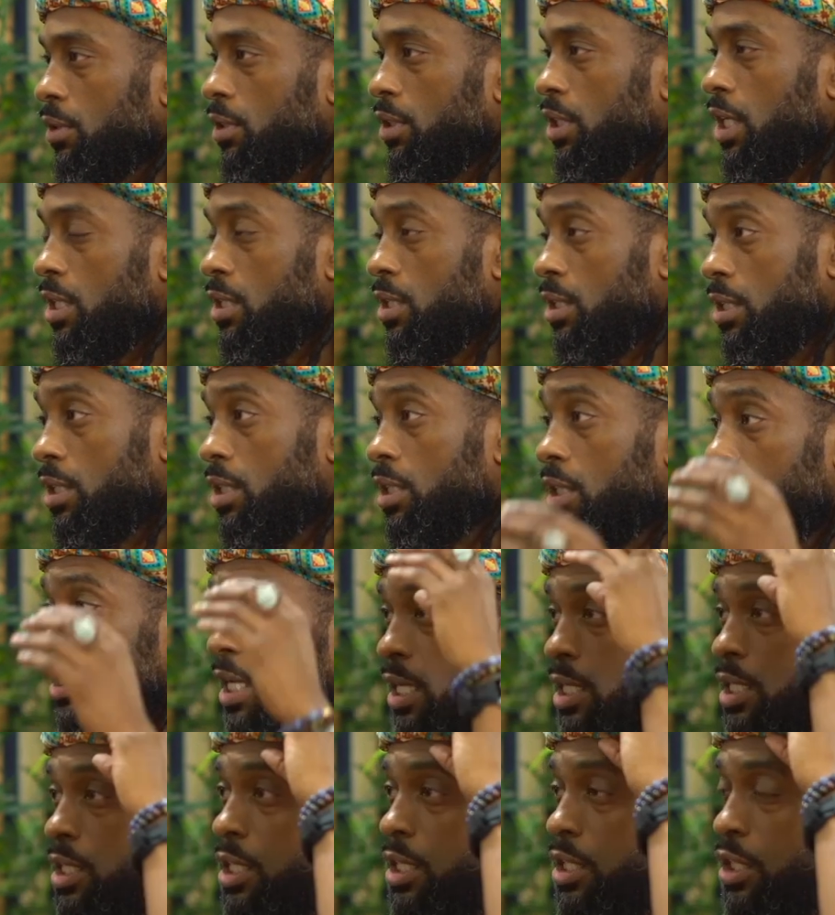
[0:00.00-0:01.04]
Just
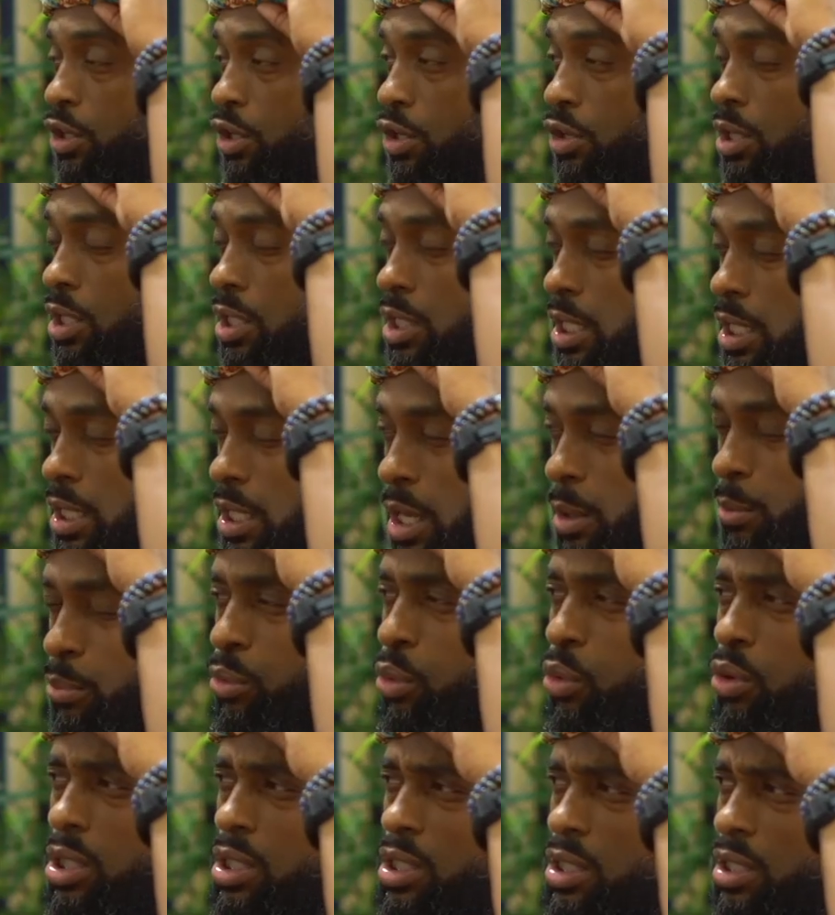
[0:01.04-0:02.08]
so you can see the
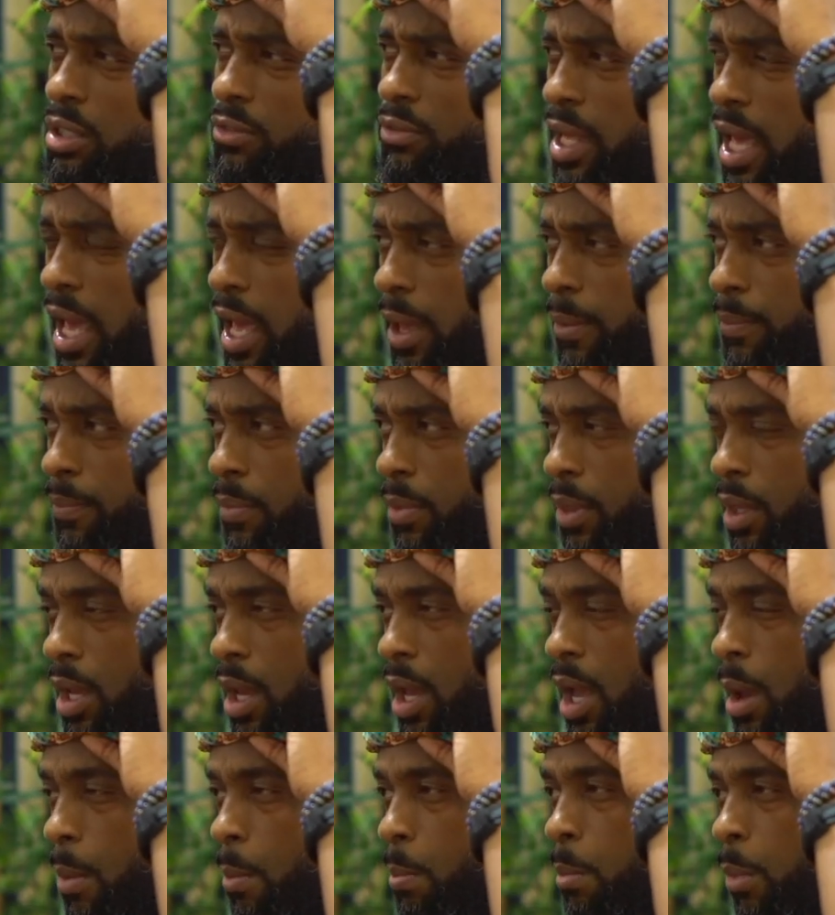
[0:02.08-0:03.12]
importance of
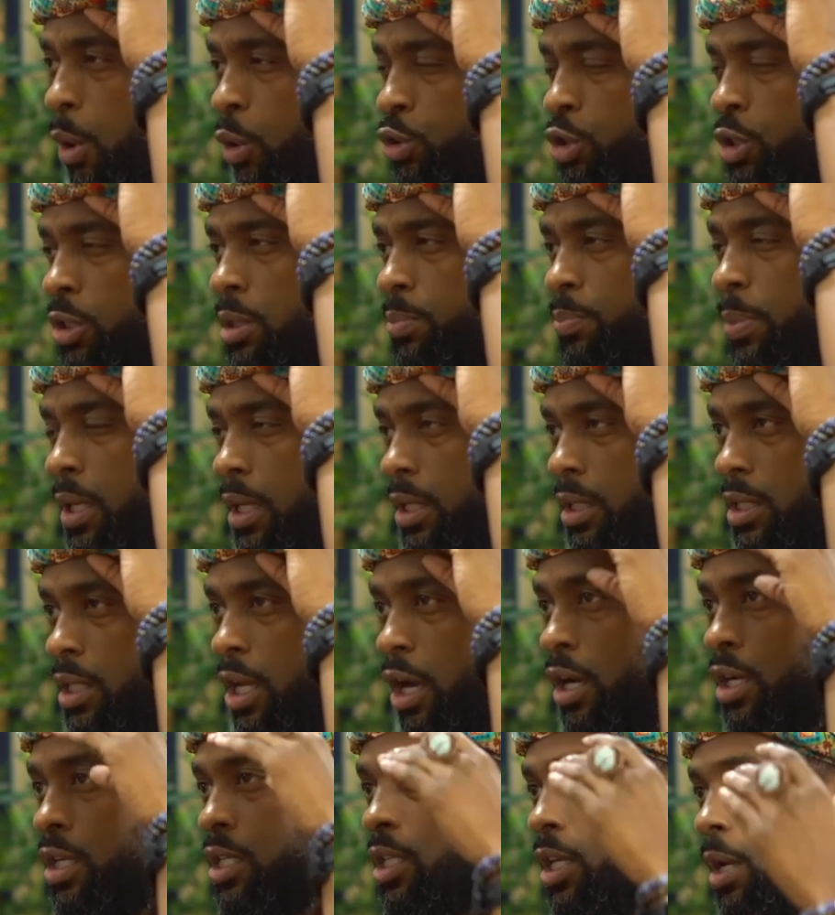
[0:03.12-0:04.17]
it.
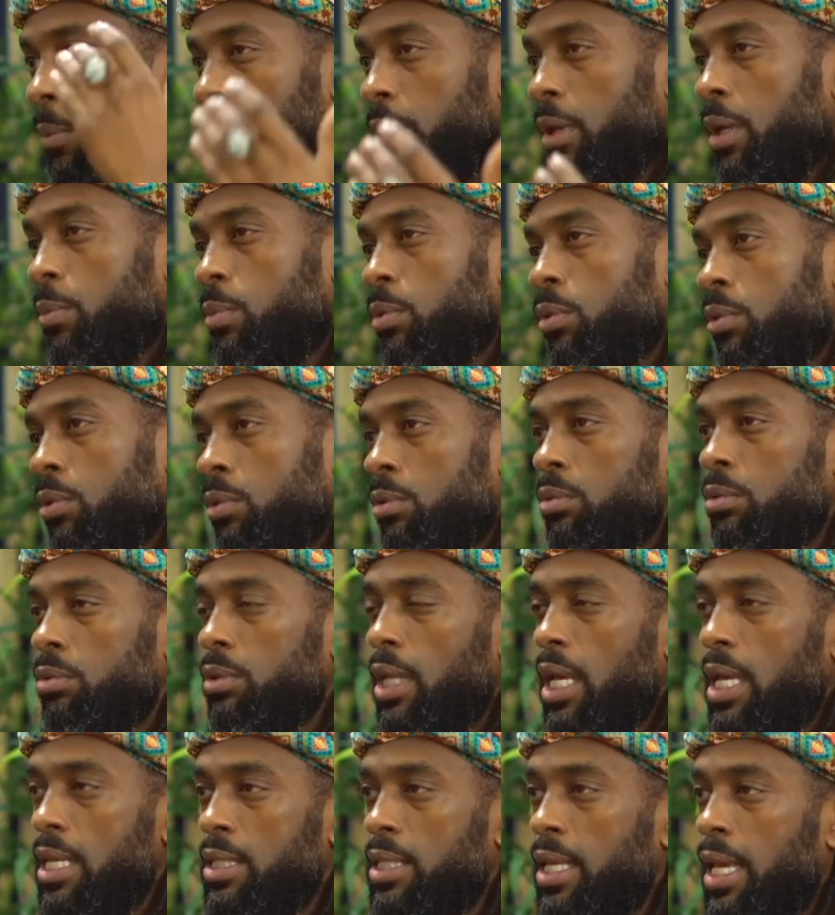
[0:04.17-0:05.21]
There are some people
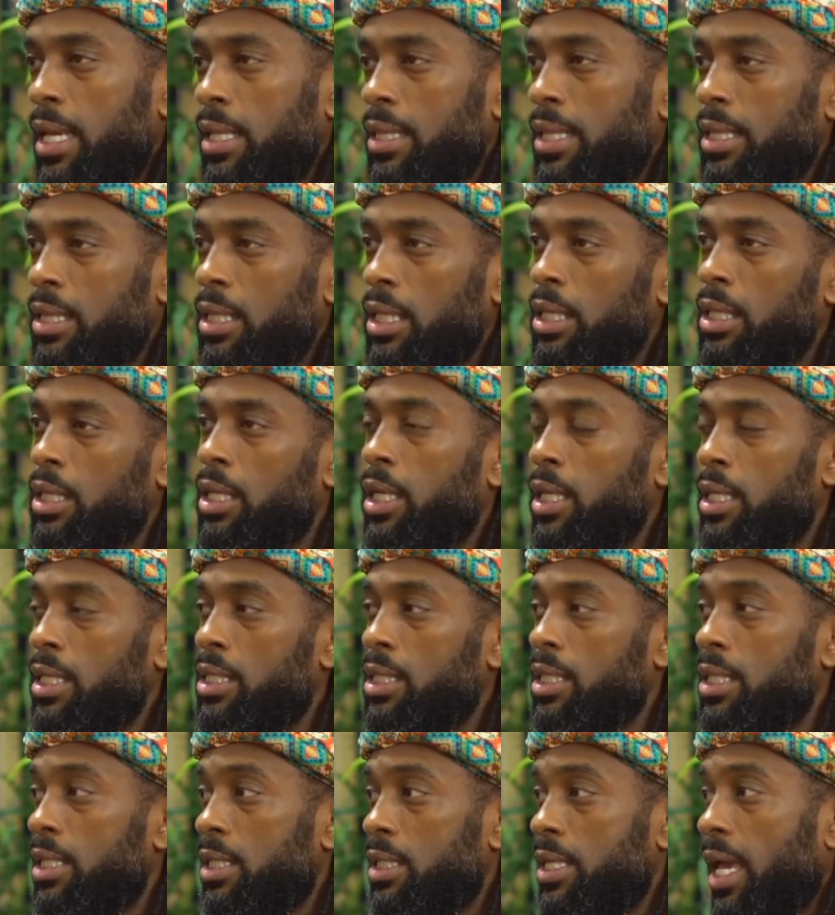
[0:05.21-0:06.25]
that say that the gut
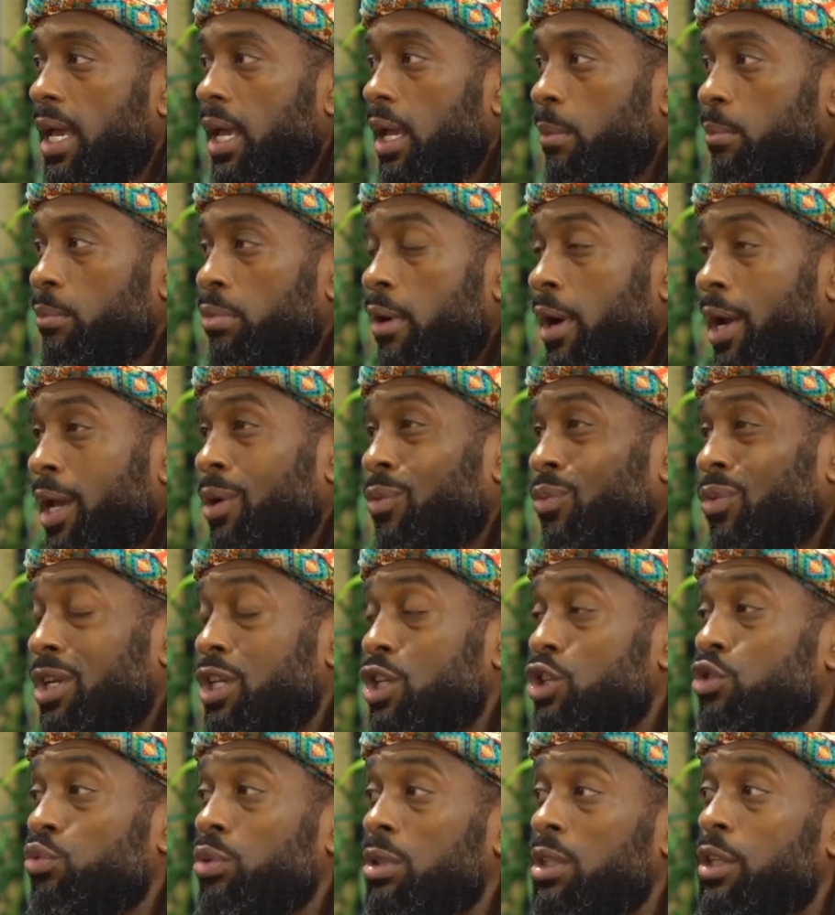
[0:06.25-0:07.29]
is the second brain when
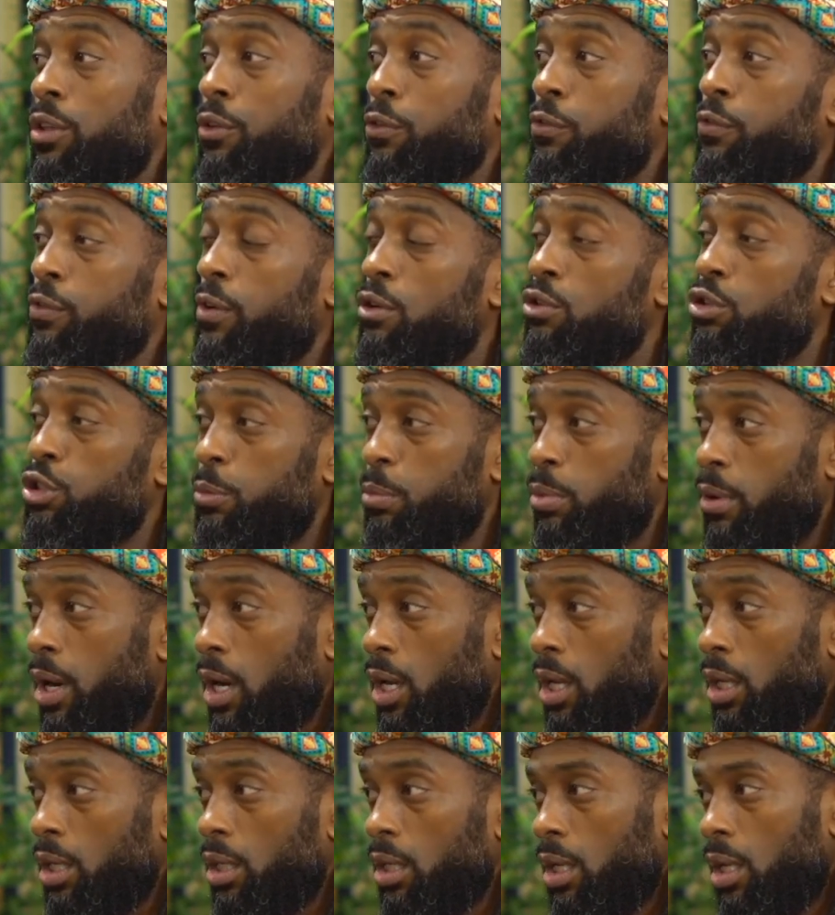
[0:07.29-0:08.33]
it's really the first
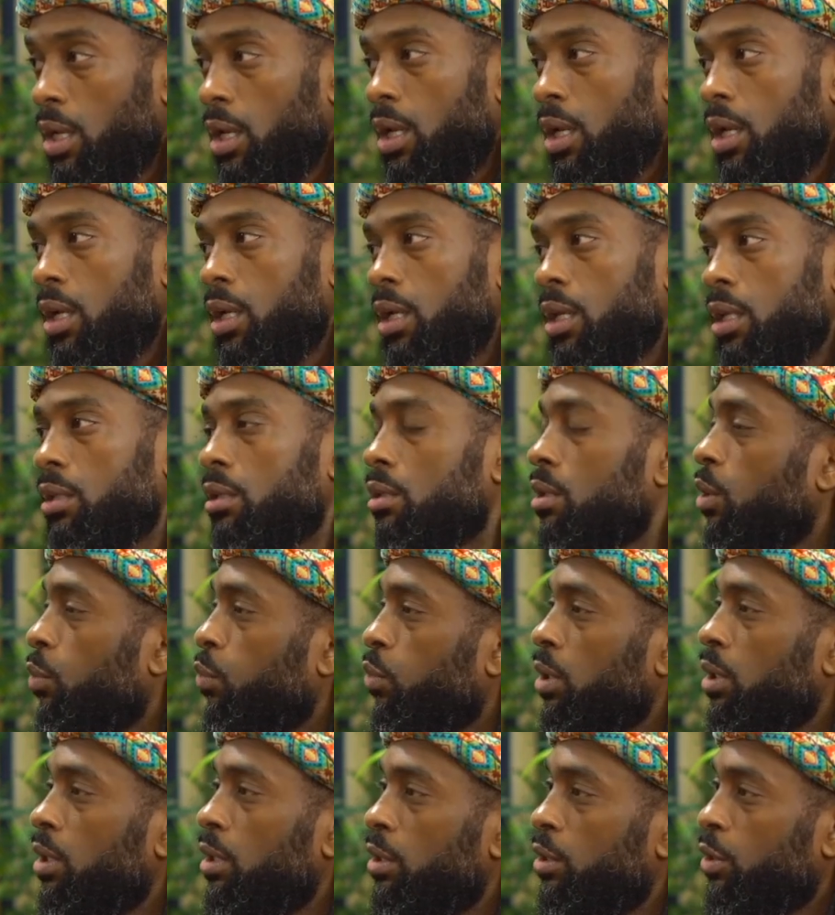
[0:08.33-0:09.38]
brain.
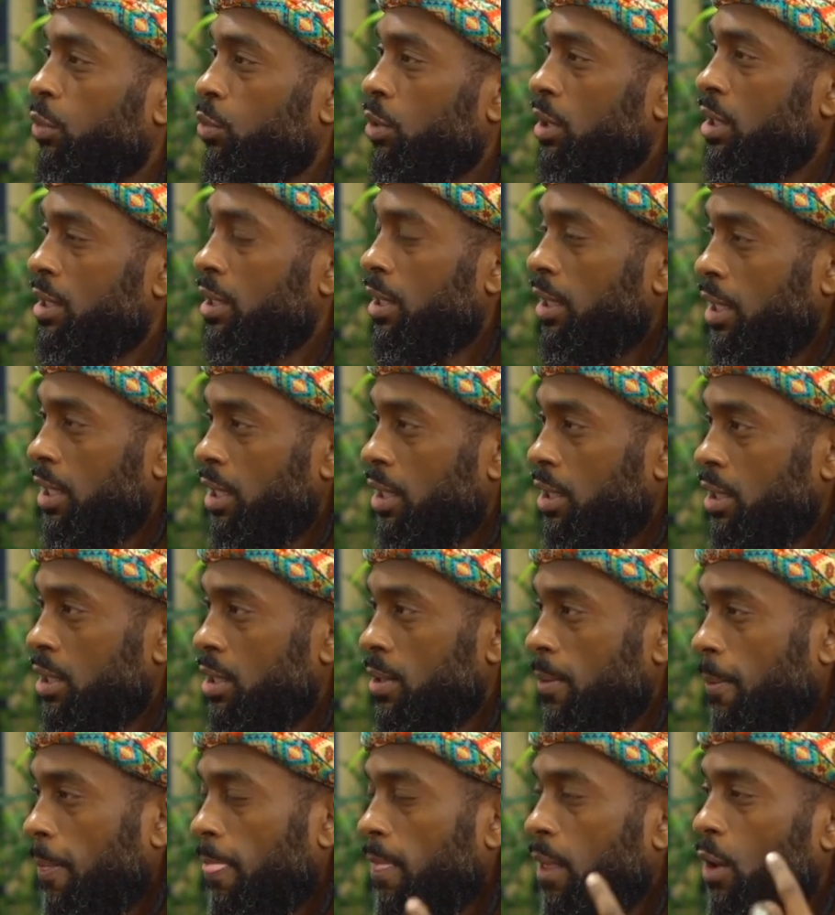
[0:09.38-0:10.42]
The reason
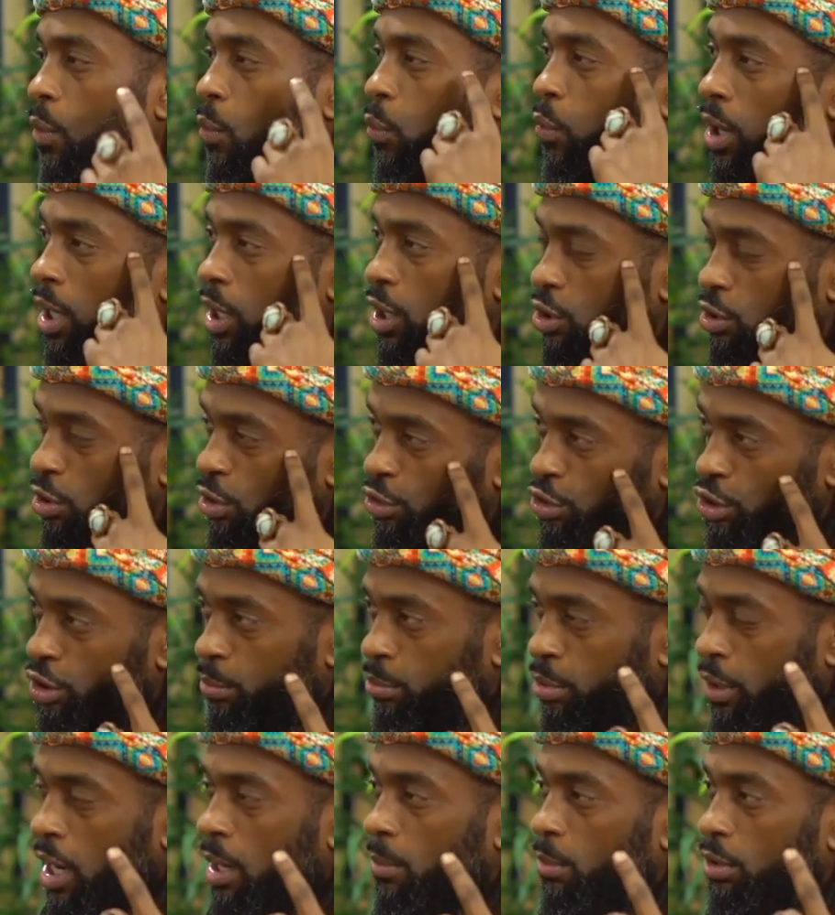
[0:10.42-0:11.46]
is, what controls
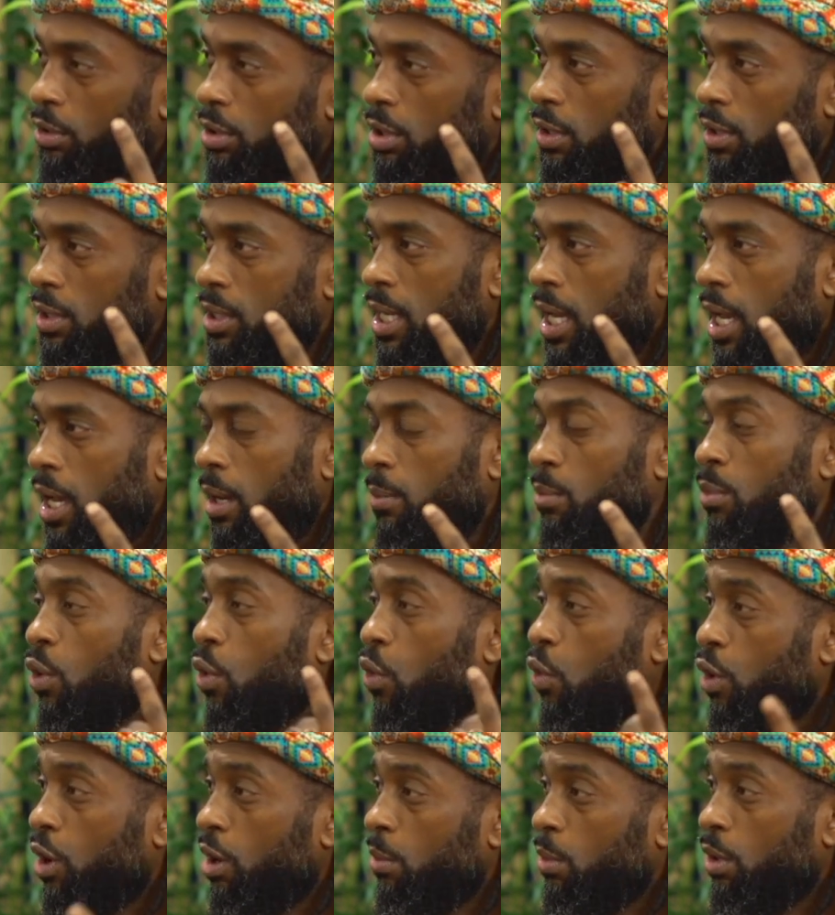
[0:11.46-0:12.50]
your brain most of the time?
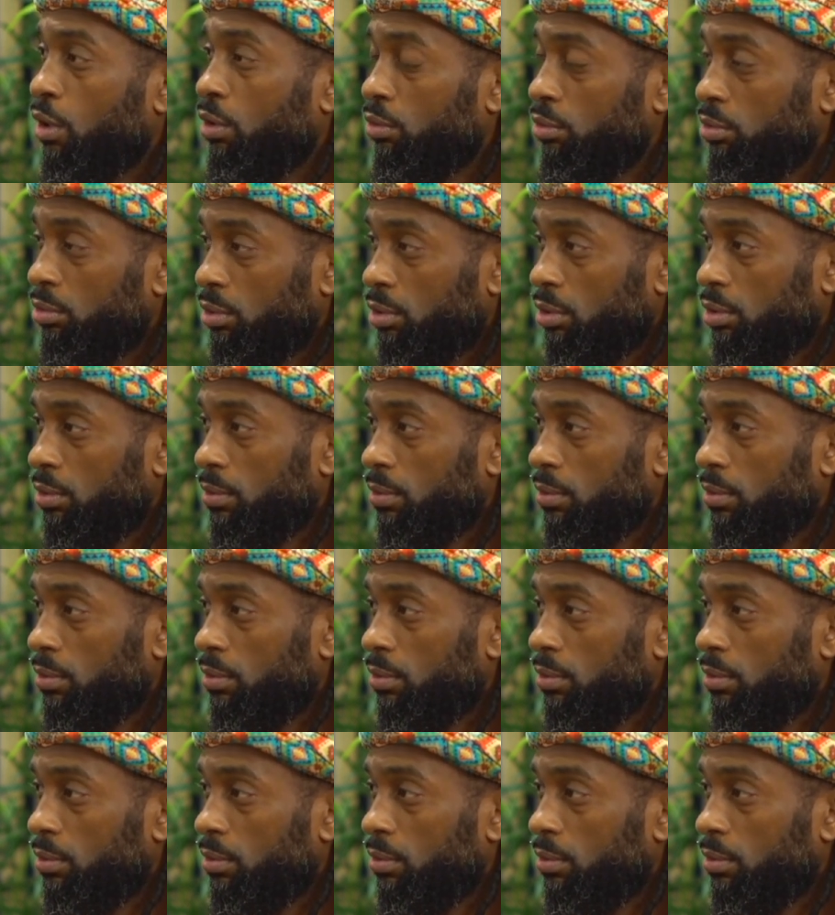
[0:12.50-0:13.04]
Hormones,